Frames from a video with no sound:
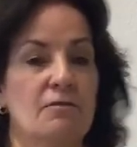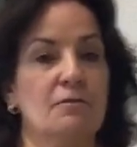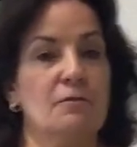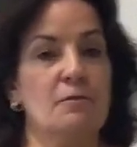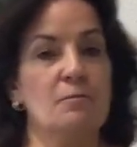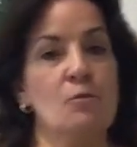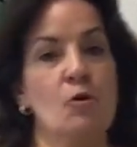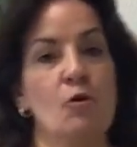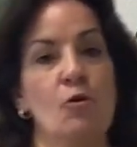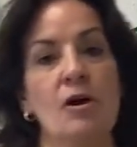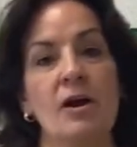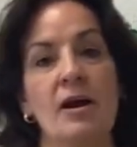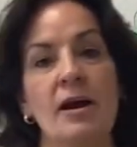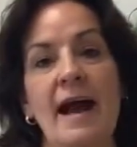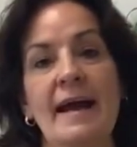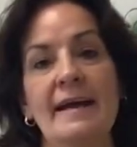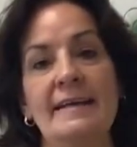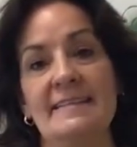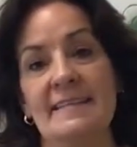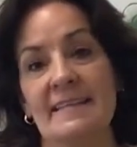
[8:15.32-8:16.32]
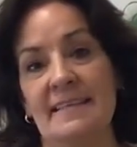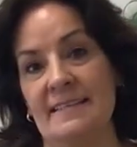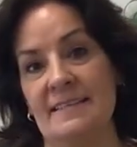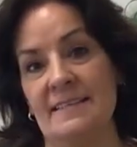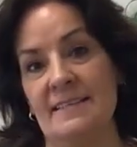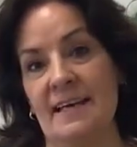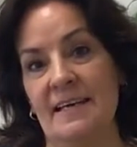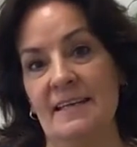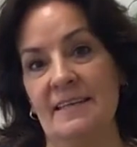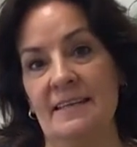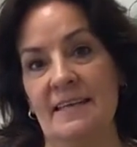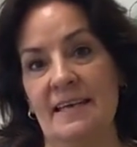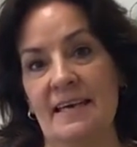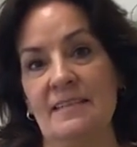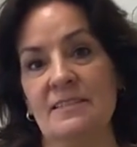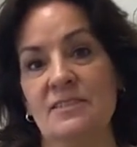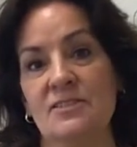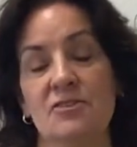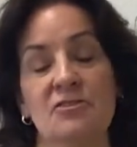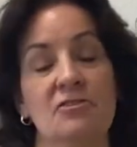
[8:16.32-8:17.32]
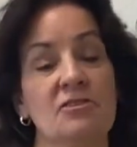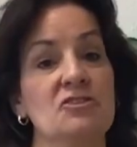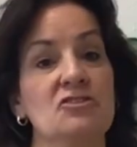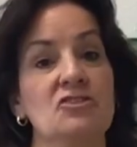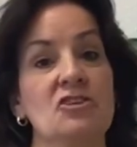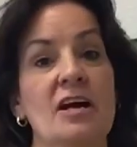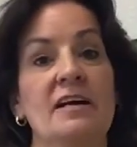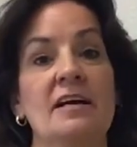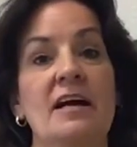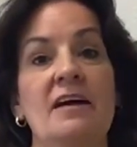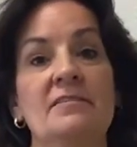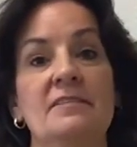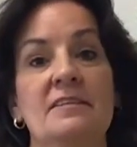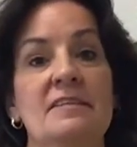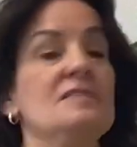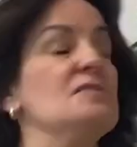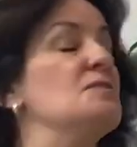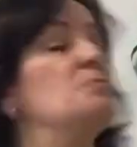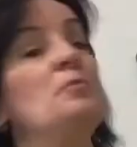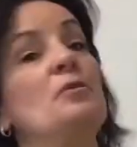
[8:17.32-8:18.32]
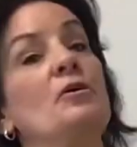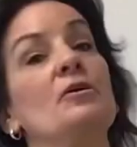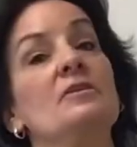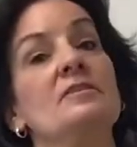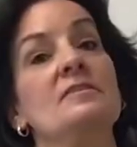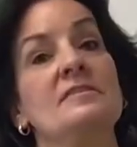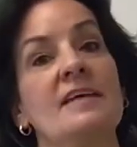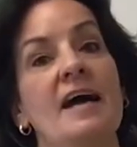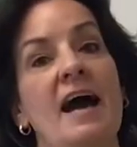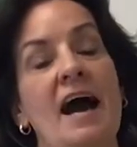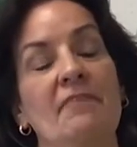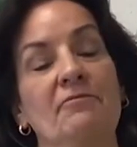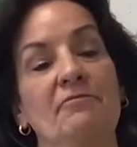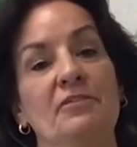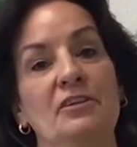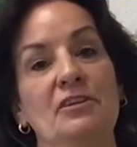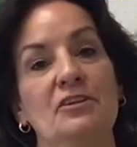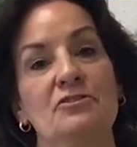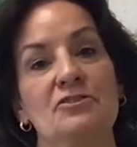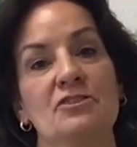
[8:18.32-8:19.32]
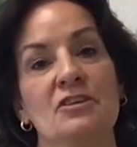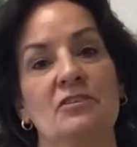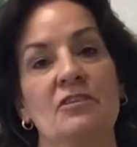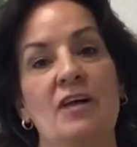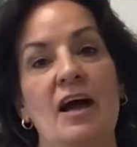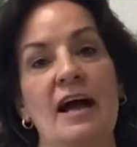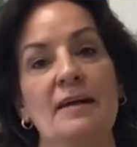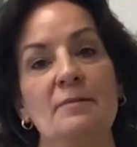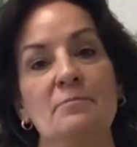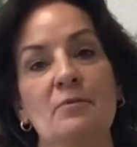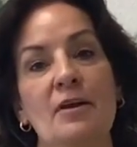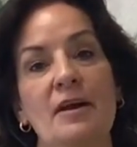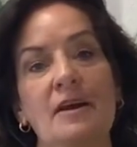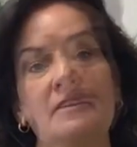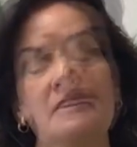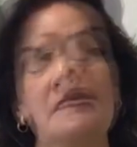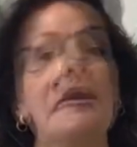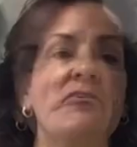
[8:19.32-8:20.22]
For more ideas like this, you can check out these books at Volusia Library.